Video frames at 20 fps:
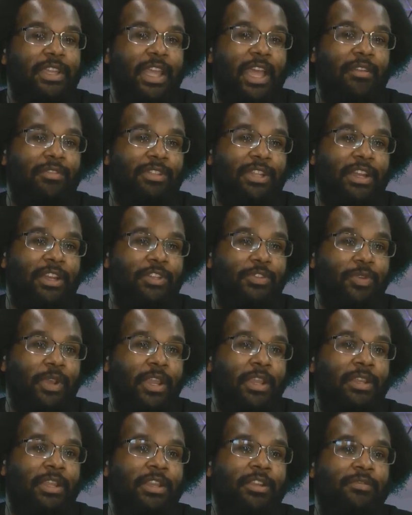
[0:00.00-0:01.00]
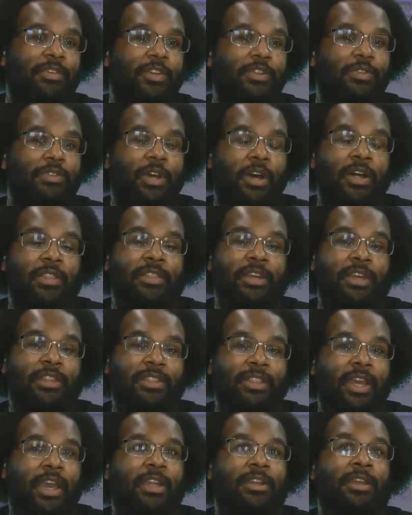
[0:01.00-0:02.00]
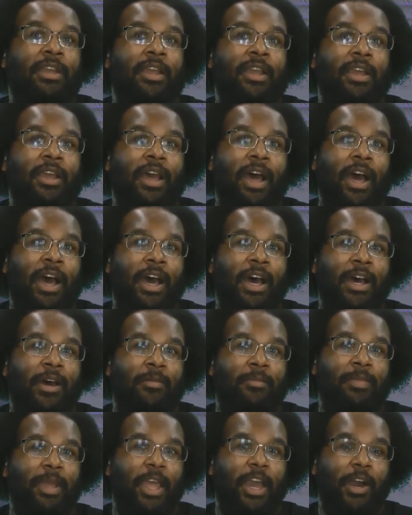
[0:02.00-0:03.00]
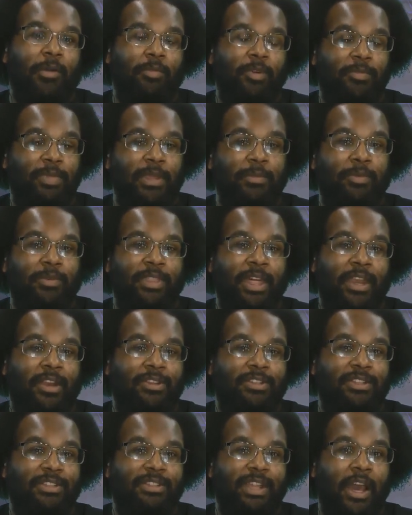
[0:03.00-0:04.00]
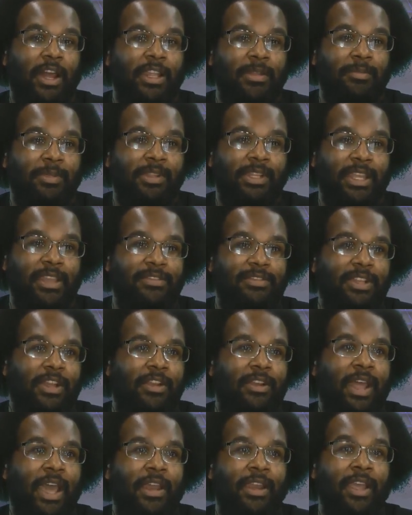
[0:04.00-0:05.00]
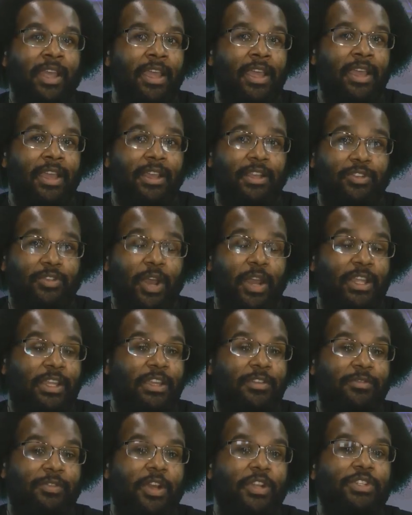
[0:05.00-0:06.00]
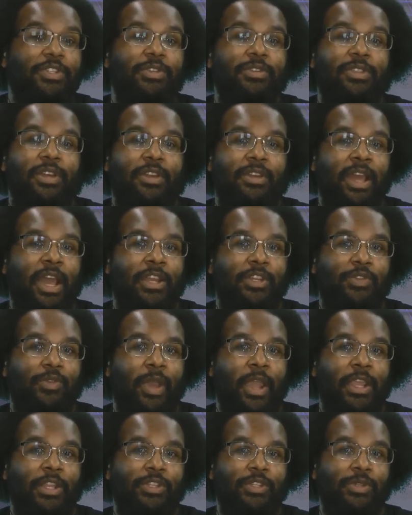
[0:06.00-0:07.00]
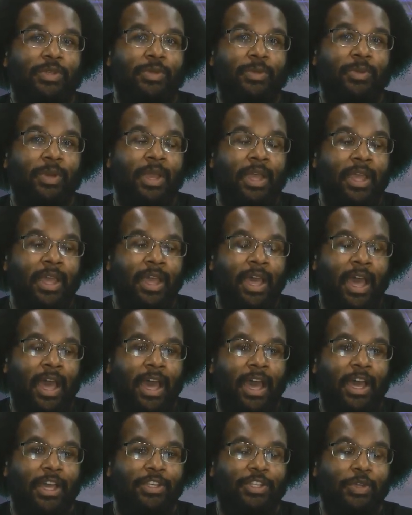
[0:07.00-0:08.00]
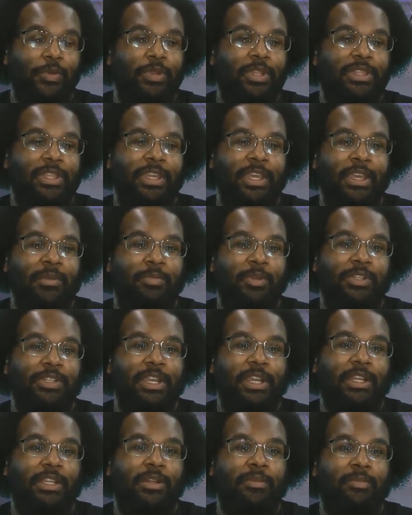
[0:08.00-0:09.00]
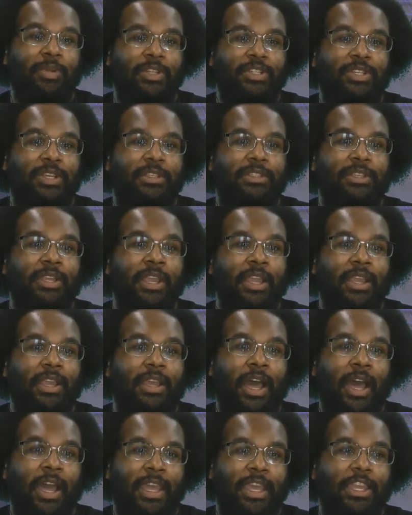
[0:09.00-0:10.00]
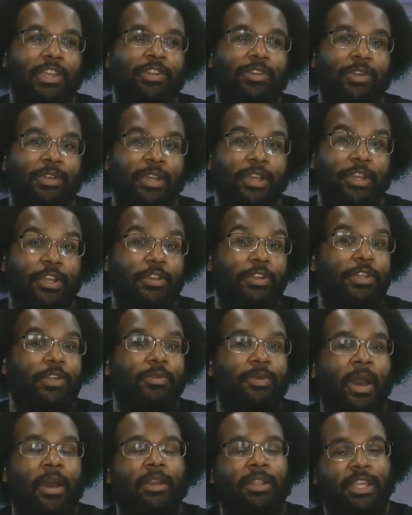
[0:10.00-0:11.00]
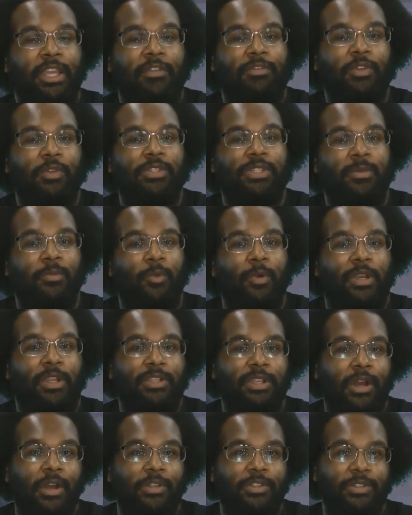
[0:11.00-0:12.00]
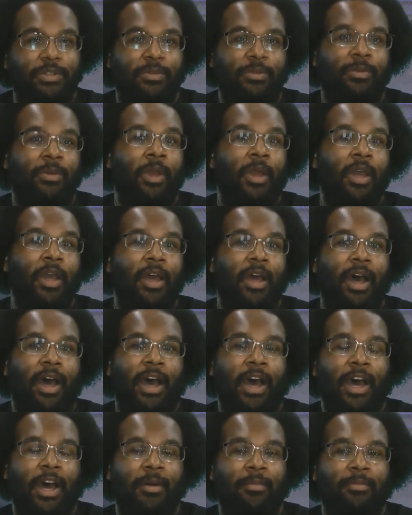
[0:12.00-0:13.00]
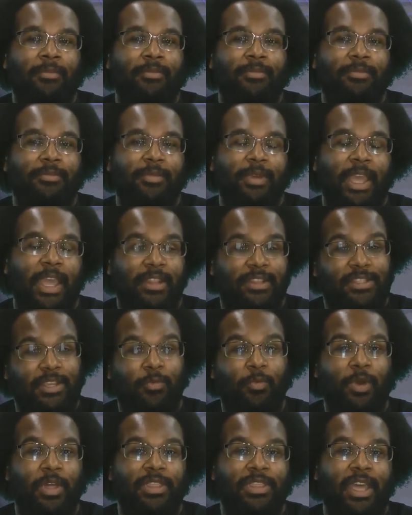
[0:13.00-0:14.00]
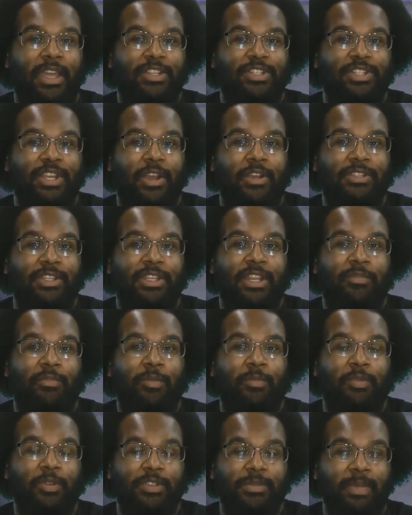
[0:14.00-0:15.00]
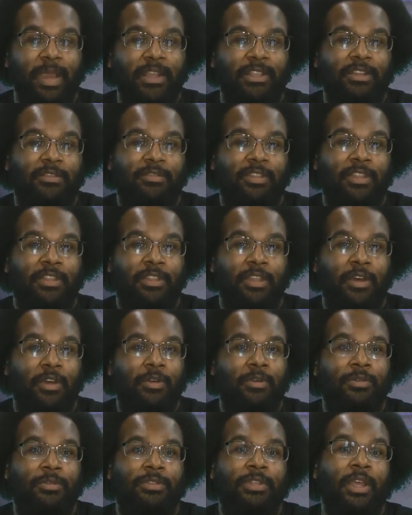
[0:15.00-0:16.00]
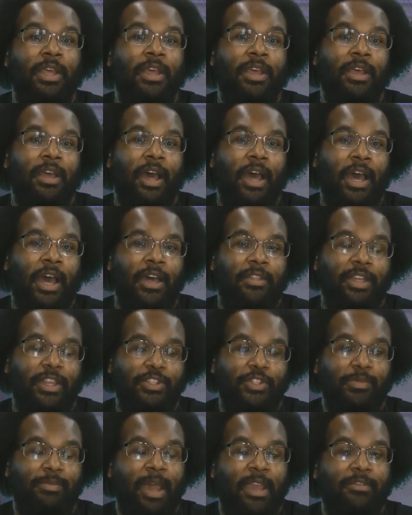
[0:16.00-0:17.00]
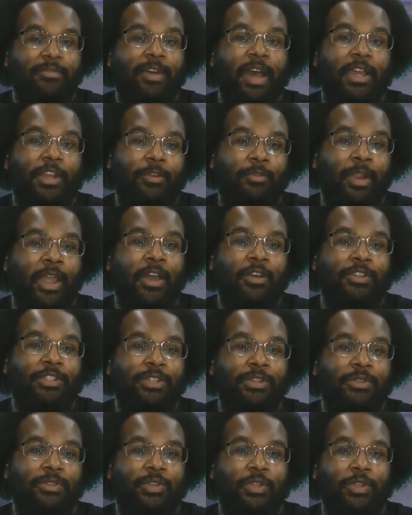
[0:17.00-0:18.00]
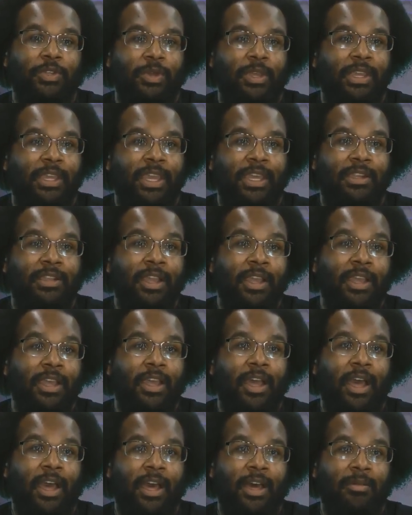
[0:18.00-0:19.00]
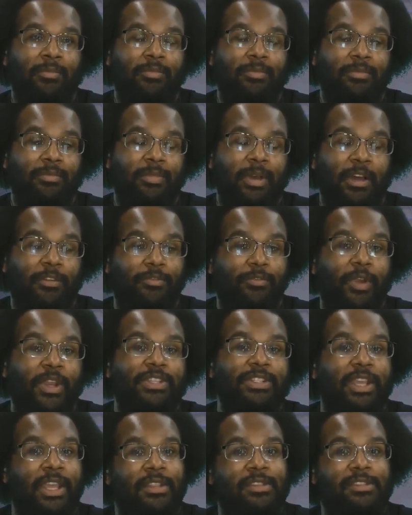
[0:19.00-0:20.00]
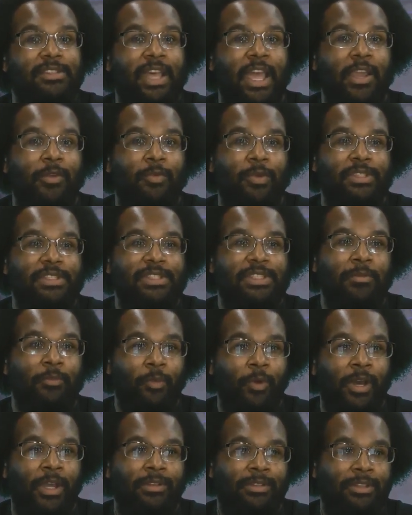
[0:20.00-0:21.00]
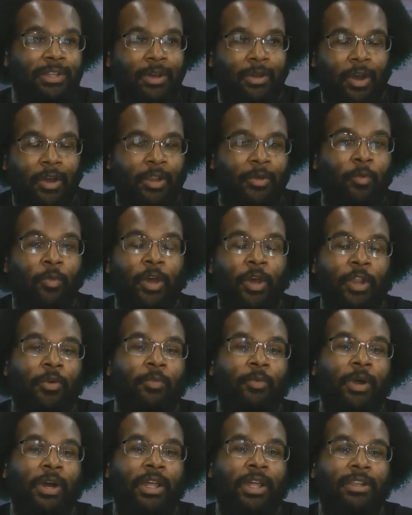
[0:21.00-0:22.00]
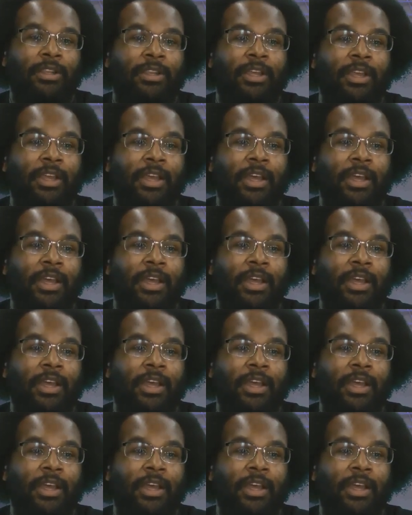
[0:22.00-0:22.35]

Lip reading: They have a lot of trained individuals on there that help with people that are just doubting beliefs. They're not trying to convert you. They're not trying to do anything in particular, but just hear you out and give you someone to talk to, and someone that shares a different perspective than those that you might find around you, so you can get a fresh insight with someone, on a one-on-one